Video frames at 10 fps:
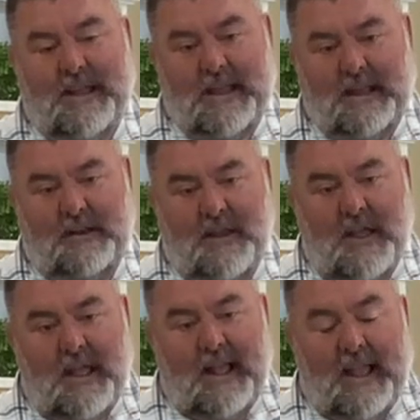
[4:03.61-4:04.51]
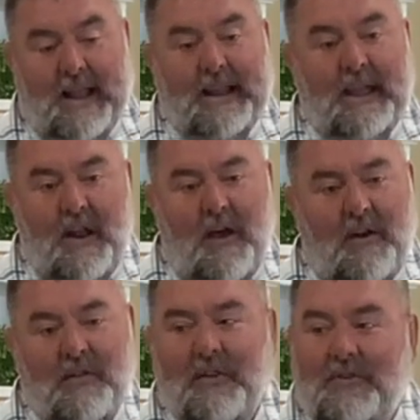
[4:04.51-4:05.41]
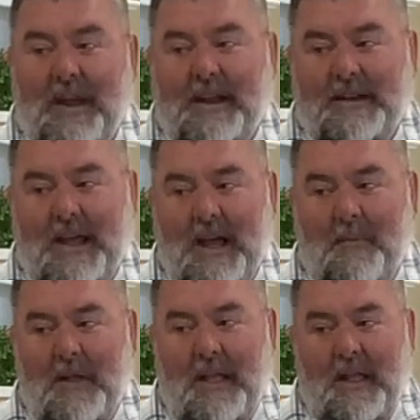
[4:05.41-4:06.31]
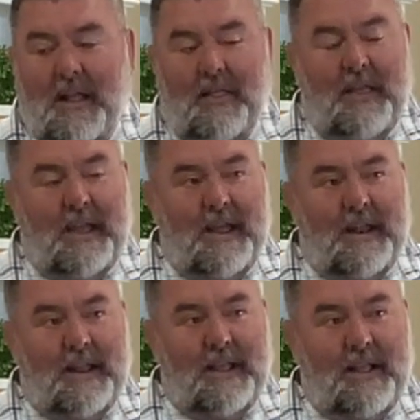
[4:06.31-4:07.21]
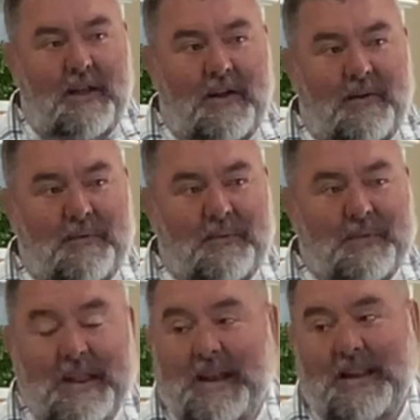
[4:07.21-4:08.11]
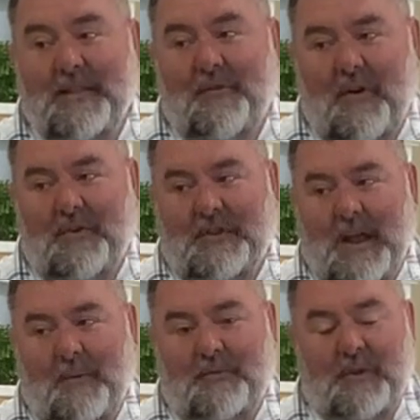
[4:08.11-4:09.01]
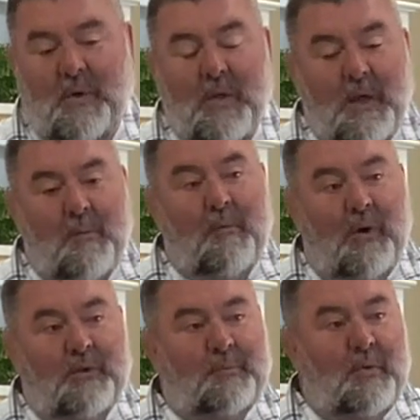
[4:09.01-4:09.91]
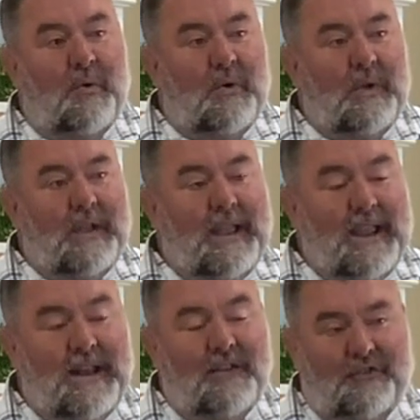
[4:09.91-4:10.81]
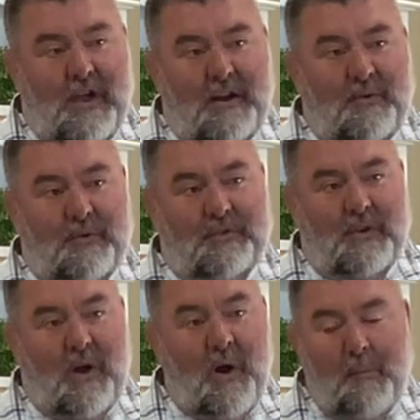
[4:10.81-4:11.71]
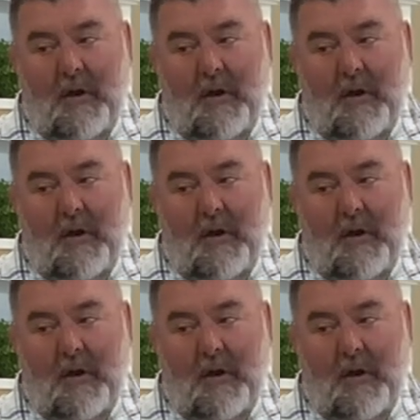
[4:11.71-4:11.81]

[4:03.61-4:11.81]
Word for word: heat and get hotter the second time than, uh, than it did the first time. So multiple heating cycles are